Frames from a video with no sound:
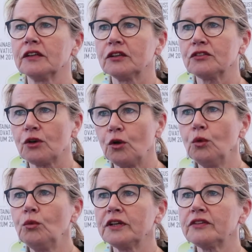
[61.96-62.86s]
there's
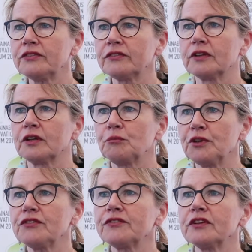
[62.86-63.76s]
always
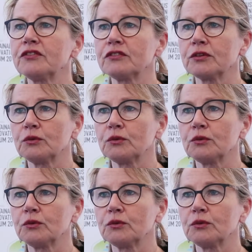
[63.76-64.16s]
business